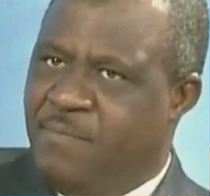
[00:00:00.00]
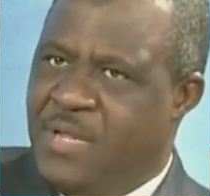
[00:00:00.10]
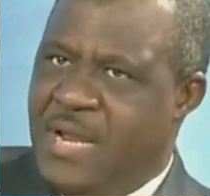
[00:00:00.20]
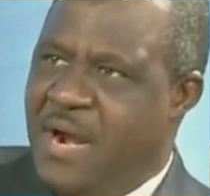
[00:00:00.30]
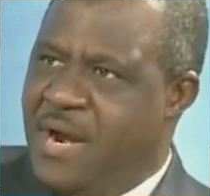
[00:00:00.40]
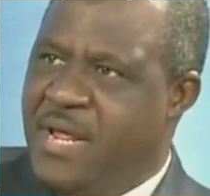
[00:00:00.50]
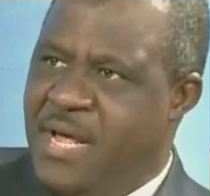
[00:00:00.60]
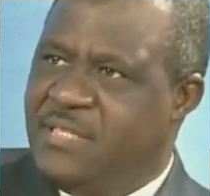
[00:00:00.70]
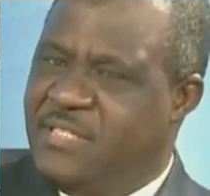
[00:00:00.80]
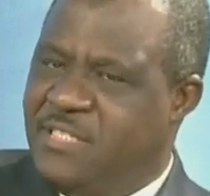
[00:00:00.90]
the Naira,
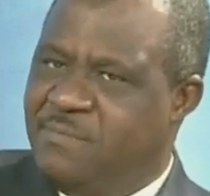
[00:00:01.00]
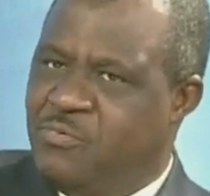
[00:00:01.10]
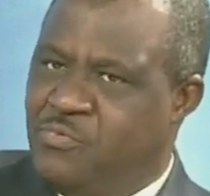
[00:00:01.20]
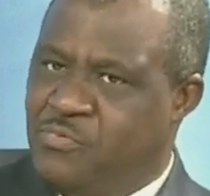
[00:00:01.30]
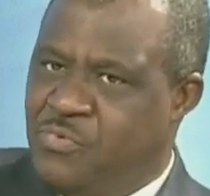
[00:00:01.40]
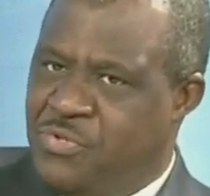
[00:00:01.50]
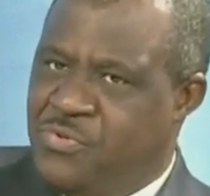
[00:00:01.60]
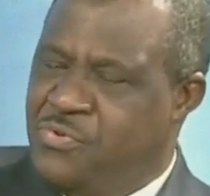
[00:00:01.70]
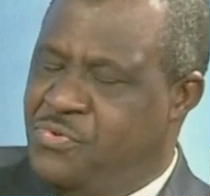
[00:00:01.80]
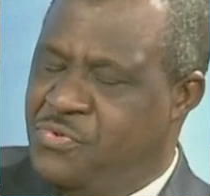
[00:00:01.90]
yes, is
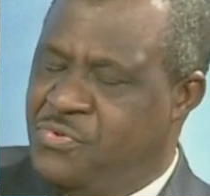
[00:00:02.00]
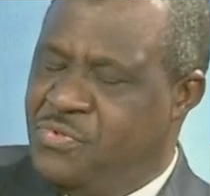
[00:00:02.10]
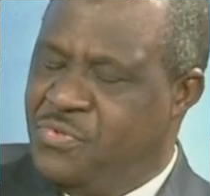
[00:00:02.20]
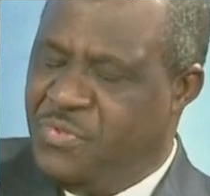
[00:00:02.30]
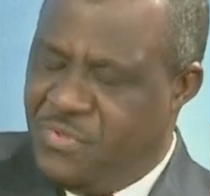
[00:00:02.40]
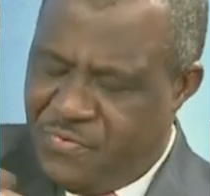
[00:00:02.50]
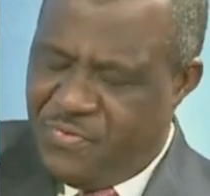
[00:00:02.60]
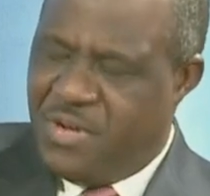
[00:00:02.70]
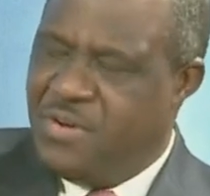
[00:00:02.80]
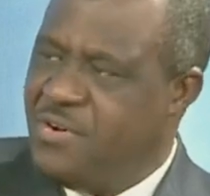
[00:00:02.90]
the
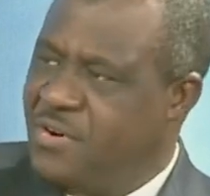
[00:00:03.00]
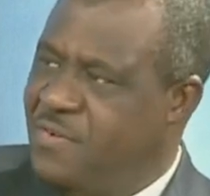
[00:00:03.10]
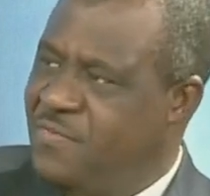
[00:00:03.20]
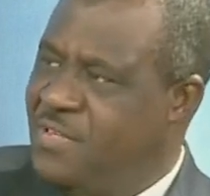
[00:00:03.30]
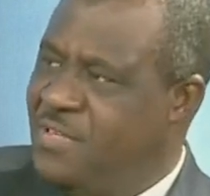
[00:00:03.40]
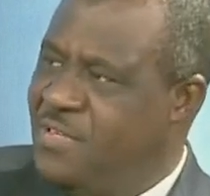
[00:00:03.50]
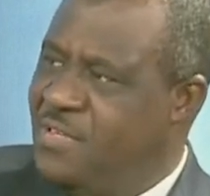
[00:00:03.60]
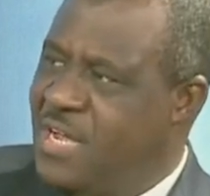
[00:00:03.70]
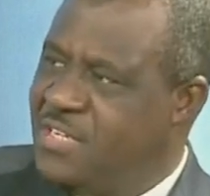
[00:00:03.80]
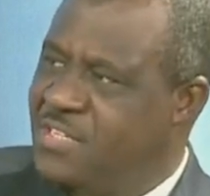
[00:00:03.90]
unification of
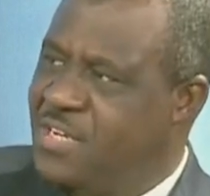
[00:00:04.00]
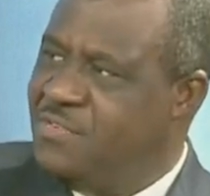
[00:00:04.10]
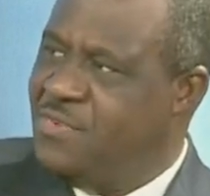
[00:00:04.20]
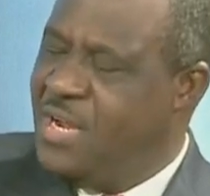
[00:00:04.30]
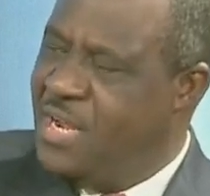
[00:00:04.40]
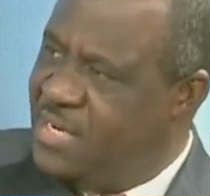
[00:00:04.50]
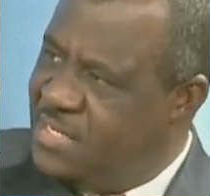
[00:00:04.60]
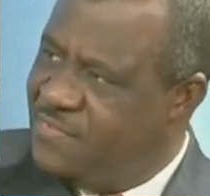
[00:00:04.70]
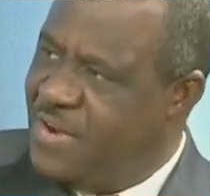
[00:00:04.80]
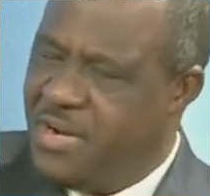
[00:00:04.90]
the exchange rate
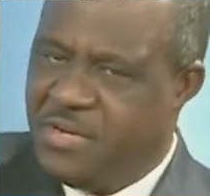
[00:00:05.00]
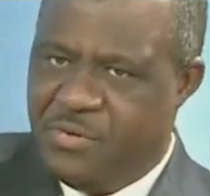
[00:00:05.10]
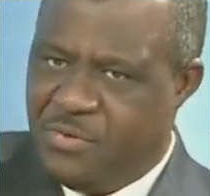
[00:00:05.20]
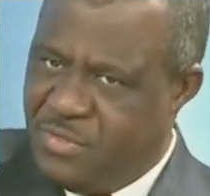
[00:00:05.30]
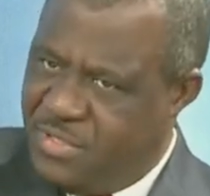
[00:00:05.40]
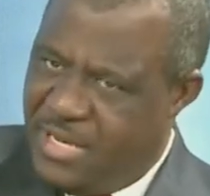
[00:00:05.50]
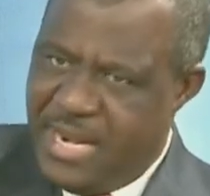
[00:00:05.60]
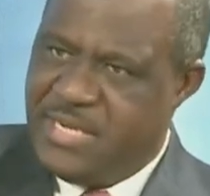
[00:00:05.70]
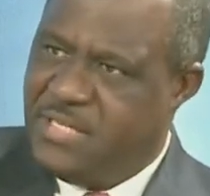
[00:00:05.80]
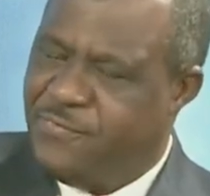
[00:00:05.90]
is very good,
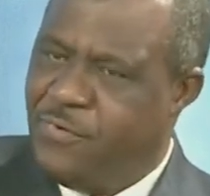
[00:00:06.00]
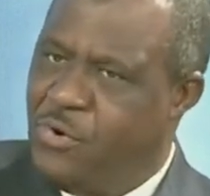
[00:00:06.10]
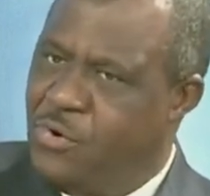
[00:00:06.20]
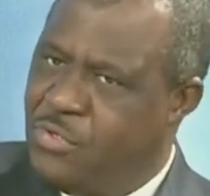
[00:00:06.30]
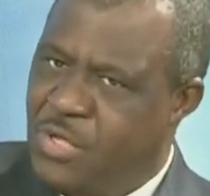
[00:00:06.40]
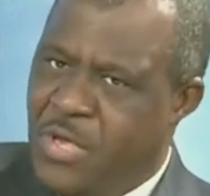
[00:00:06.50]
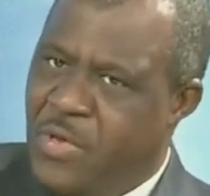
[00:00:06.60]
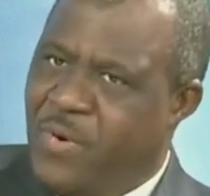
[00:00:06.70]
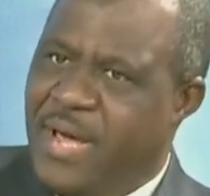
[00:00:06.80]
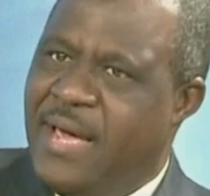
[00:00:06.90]
let it float.
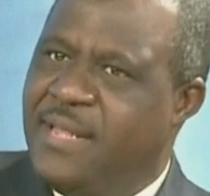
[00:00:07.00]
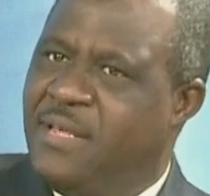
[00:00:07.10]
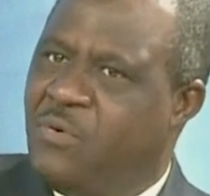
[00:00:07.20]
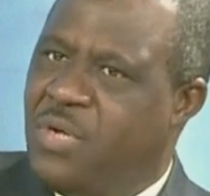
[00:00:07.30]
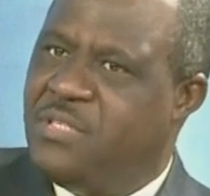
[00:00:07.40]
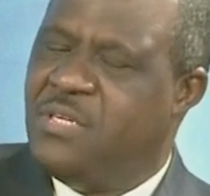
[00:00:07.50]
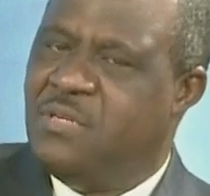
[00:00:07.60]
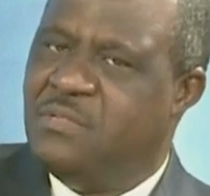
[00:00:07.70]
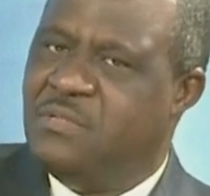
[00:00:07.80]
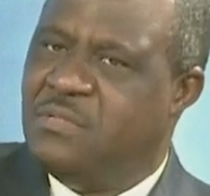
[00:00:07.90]
And the
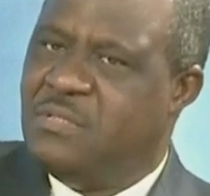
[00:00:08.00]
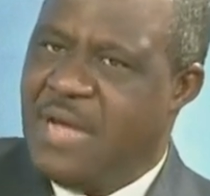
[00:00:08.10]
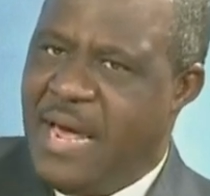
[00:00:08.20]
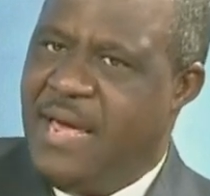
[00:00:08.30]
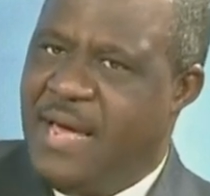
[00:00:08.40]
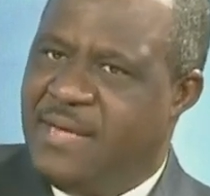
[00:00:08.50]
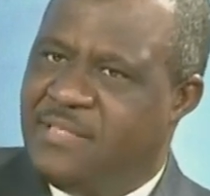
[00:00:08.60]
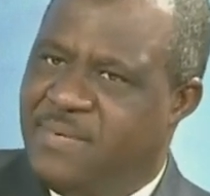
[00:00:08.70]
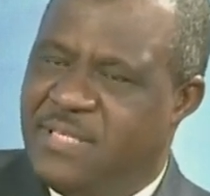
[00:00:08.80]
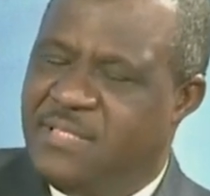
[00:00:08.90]
question I
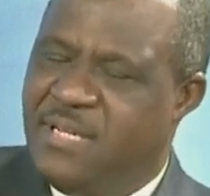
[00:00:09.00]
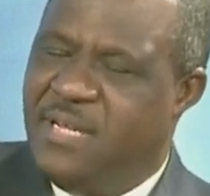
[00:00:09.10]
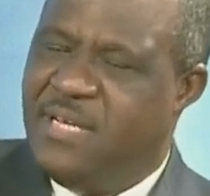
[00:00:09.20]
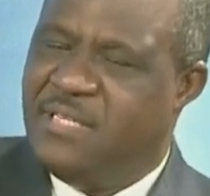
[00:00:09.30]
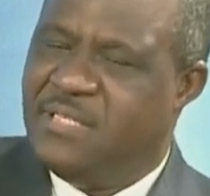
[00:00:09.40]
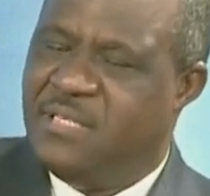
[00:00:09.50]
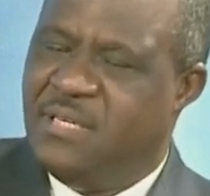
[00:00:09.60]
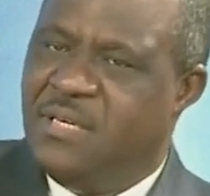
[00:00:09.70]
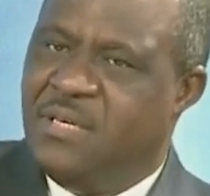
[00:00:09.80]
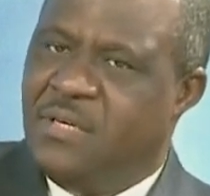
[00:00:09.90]
ask personally is,
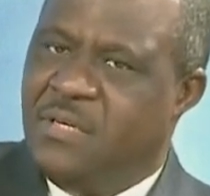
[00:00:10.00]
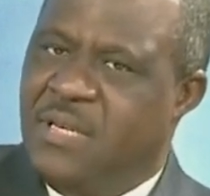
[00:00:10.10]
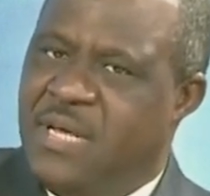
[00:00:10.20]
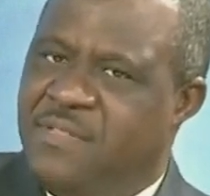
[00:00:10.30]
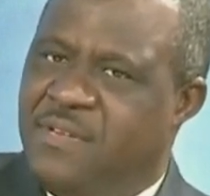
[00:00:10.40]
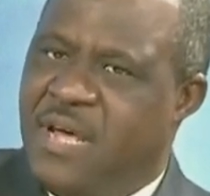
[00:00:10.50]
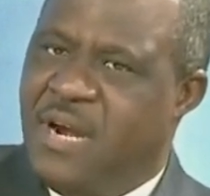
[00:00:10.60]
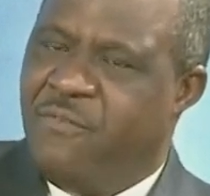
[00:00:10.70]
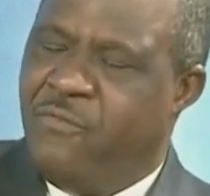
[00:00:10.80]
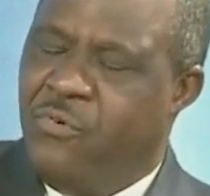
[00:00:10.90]
let the
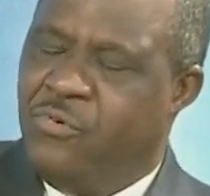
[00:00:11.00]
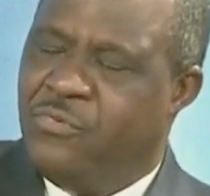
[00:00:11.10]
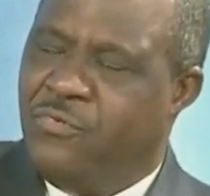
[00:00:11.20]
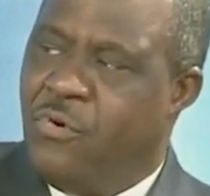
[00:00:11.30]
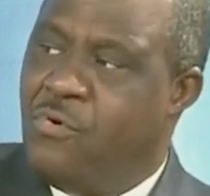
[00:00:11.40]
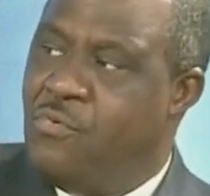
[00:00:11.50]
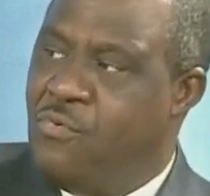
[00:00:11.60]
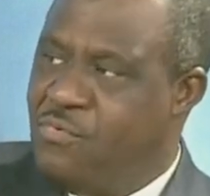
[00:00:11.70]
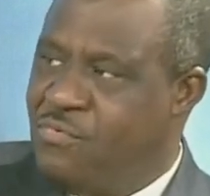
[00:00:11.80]
Naira float for who?